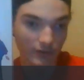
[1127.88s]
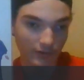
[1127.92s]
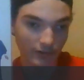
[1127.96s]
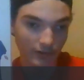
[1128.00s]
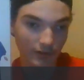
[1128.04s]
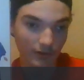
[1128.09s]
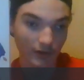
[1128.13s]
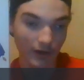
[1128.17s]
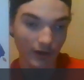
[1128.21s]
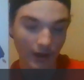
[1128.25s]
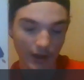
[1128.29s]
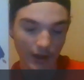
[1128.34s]

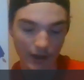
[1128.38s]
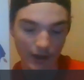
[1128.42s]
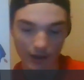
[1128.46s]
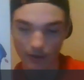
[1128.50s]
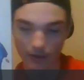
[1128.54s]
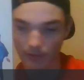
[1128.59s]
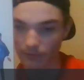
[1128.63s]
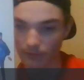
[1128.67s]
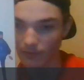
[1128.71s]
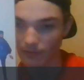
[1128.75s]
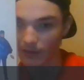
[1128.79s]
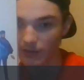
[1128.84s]
Harrison
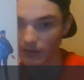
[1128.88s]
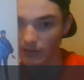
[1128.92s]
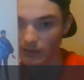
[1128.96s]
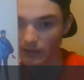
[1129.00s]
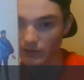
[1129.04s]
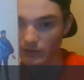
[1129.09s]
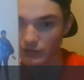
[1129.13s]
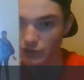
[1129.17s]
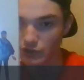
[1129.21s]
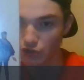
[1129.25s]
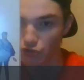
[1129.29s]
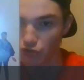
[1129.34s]
has I
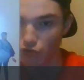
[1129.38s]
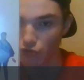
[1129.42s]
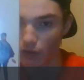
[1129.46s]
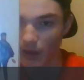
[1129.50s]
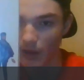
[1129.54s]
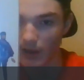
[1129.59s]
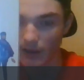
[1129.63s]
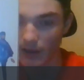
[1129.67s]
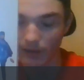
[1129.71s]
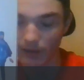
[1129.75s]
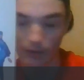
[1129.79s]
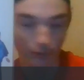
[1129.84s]
Need
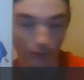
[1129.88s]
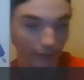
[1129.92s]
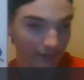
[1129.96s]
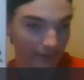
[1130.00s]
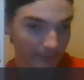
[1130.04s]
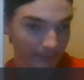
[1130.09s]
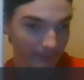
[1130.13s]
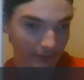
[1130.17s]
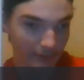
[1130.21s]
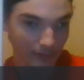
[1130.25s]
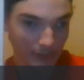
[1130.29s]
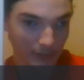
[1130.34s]
You and
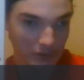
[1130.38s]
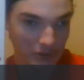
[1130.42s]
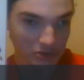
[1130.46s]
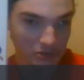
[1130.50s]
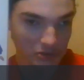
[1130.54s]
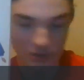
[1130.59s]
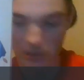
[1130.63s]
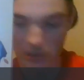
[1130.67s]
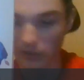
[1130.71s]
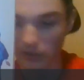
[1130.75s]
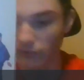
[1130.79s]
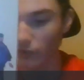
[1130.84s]
Like Me Too
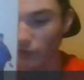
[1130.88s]
Much, which